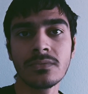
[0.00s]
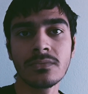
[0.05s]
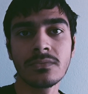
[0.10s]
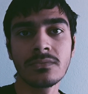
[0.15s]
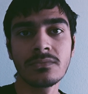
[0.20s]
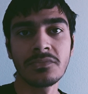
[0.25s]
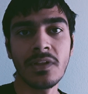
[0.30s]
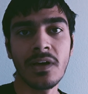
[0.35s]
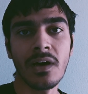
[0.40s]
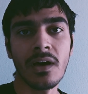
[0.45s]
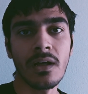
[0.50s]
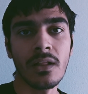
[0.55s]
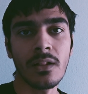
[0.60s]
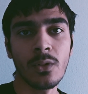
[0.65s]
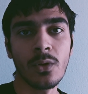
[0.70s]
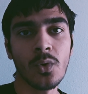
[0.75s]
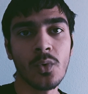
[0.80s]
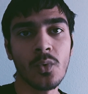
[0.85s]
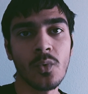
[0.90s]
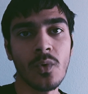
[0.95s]
the
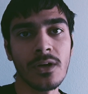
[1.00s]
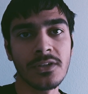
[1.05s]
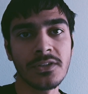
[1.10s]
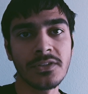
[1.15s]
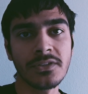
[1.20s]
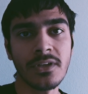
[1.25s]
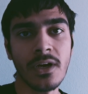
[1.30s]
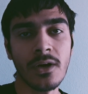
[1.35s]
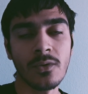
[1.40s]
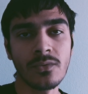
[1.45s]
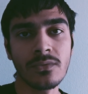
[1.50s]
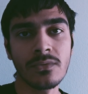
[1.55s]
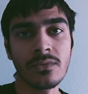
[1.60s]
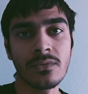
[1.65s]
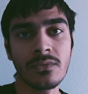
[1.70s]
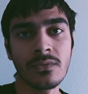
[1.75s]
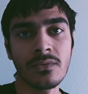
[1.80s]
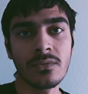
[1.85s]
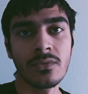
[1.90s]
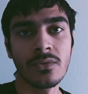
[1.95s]
low quality sound,
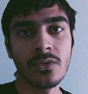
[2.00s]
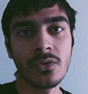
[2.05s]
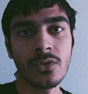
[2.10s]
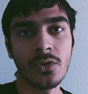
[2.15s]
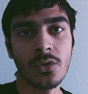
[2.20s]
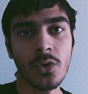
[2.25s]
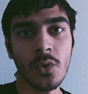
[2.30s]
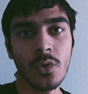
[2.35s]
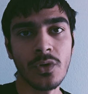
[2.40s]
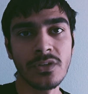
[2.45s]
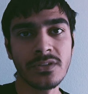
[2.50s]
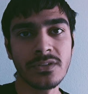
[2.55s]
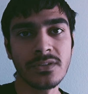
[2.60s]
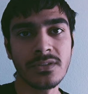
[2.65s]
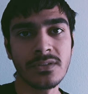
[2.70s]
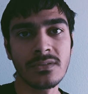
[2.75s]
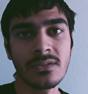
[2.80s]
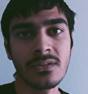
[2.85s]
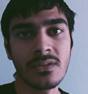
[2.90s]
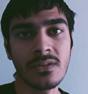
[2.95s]

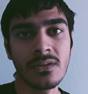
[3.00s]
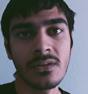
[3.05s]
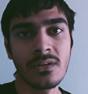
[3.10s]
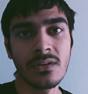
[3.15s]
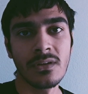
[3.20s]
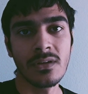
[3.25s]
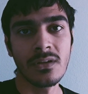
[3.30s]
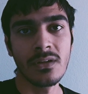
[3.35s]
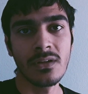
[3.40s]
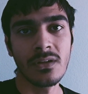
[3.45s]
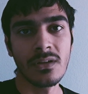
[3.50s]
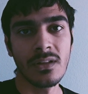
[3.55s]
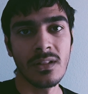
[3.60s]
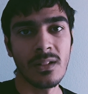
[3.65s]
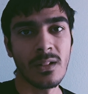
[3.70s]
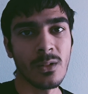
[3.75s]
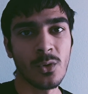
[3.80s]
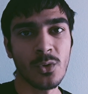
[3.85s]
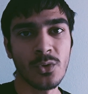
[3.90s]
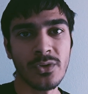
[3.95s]
noise,
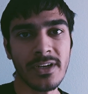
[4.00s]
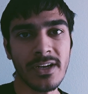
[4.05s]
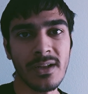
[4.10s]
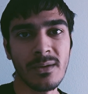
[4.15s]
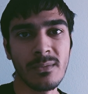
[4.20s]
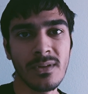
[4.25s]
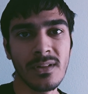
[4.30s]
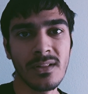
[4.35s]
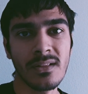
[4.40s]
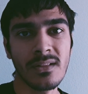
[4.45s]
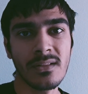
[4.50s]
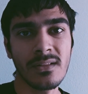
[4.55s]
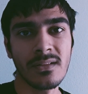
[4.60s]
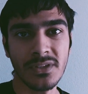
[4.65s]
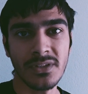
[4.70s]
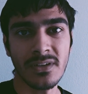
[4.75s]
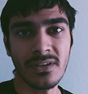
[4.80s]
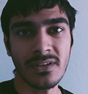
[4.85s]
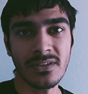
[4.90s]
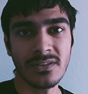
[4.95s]
low treble,
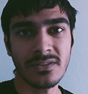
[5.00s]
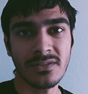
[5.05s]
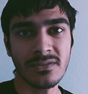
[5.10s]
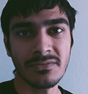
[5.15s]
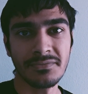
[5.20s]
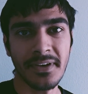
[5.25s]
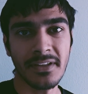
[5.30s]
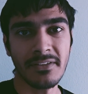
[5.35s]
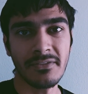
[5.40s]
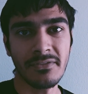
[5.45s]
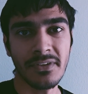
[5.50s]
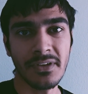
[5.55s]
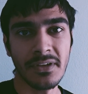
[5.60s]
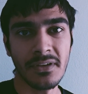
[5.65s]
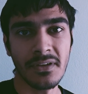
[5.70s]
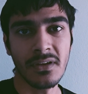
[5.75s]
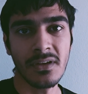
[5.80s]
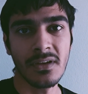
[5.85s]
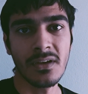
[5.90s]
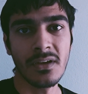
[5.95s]
it hurts when we
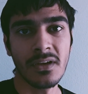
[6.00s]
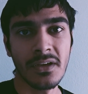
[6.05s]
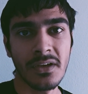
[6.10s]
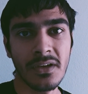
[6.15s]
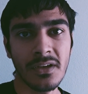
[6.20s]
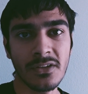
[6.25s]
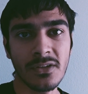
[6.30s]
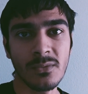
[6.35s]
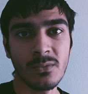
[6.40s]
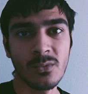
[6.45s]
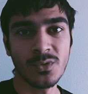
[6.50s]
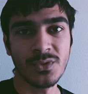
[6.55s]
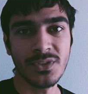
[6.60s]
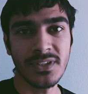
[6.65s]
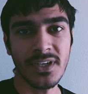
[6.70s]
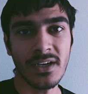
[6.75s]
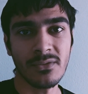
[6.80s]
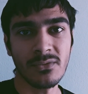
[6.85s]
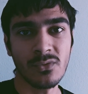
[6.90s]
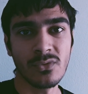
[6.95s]
hear the music
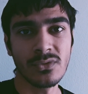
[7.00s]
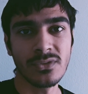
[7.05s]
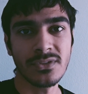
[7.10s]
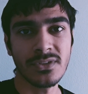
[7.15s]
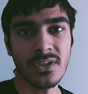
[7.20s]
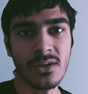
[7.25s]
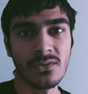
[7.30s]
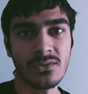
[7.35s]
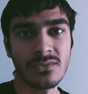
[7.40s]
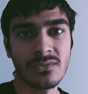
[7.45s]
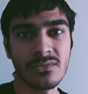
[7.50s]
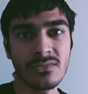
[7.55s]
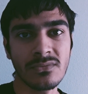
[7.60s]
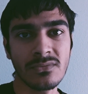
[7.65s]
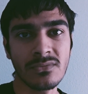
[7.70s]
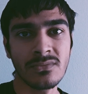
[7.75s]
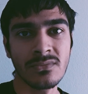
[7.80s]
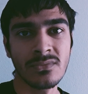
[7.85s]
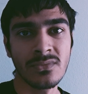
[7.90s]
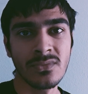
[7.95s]
at full sound.
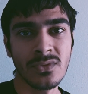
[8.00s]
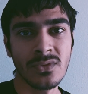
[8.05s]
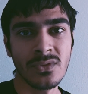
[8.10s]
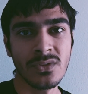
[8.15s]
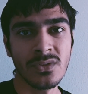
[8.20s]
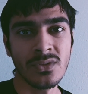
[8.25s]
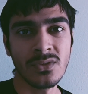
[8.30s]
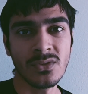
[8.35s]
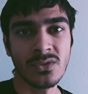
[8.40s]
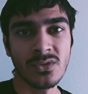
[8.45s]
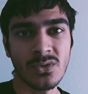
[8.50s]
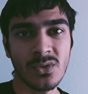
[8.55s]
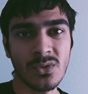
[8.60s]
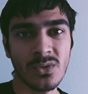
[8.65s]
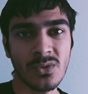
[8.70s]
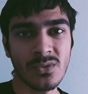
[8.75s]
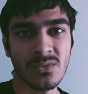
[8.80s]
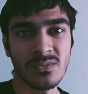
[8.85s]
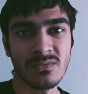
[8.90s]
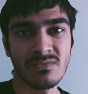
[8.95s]

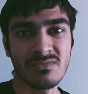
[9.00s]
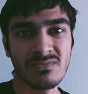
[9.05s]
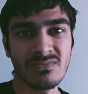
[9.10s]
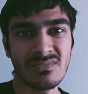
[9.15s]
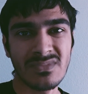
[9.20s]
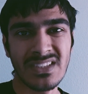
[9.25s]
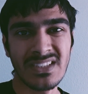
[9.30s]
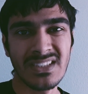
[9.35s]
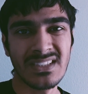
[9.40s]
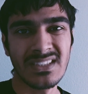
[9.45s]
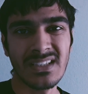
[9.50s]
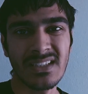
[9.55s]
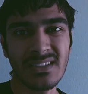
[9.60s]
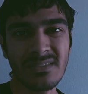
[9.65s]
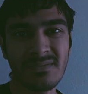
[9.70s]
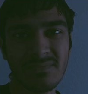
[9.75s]
So this is the